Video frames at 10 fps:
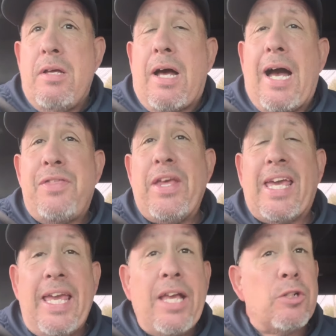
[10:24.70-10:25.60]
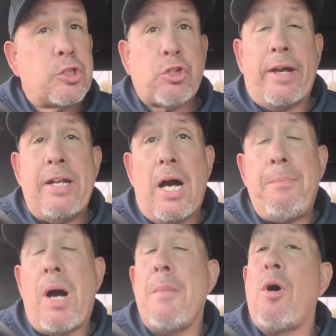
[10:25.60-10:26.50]
I think Eagles trade
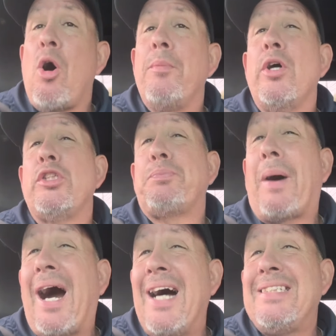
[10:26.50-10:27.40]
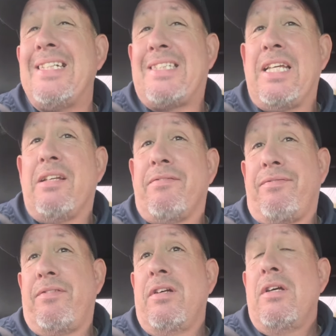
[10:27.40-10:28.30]
up. I'm almost positive.
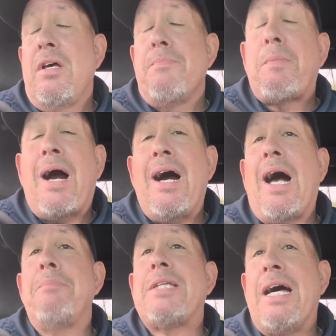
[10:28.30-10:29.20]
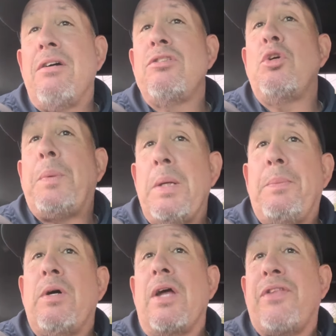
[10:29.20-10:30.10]
I'm telling you,
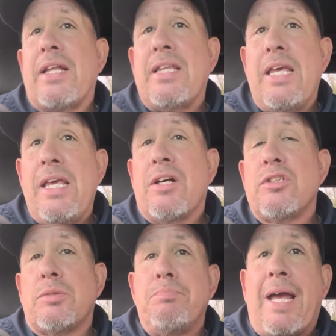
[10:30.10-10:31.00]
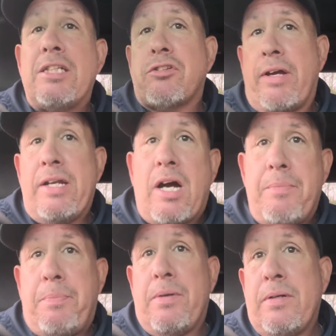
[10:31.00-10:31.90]
people, I think the Eagles may trade
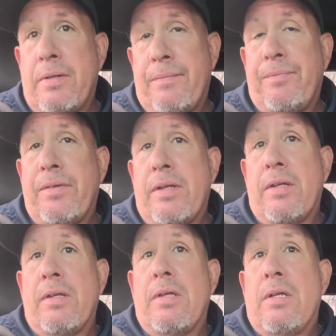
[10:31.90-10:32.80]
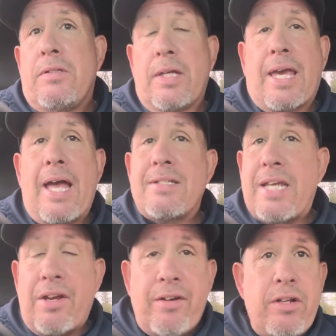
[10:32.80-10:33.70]
up to get
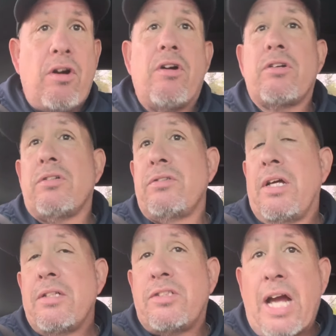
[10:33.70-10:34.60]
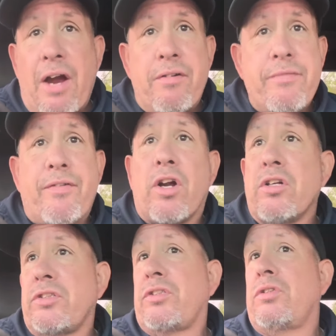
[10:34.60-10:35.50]
Terrion Arnold, Jared
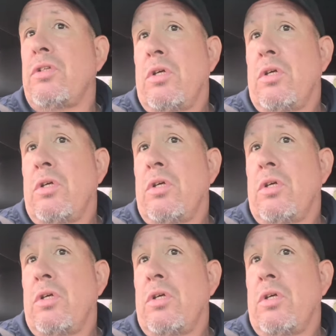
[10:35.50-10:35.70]
Verse.